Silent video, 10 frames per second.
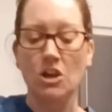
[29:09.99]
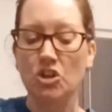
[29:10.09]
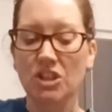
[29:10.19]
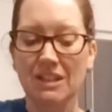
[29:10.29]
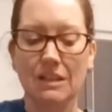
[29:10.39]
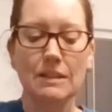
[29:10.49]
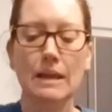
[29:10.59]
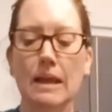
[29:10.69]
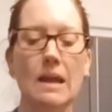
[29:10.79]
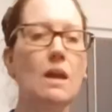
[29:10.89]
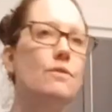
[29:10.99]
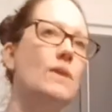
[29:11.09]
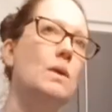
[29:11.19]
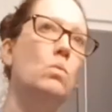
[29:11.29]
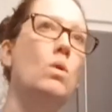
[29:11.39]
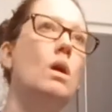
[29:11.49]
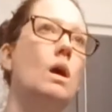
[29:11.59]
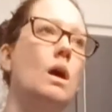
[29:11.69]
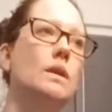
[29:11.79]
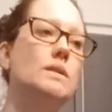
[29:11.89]
just to see if I
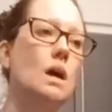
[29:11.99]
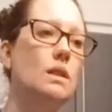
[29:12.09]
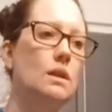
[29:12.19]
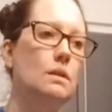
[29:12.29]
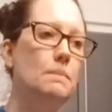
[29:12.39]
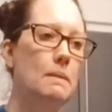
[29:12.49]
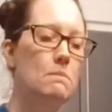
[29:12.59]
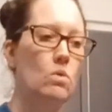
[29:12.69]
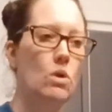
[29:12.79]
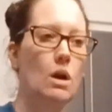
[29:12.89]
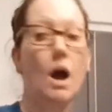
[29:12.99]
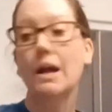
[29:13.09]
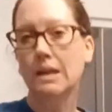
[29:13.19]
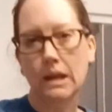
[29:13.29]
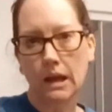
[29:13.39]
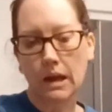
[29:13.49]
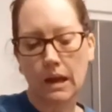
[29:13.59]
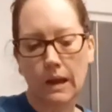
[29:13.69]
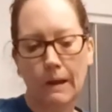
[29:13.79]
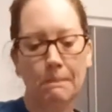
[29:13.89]
want a little bit more onion in
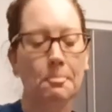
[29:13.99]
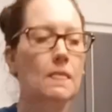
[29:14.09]
it,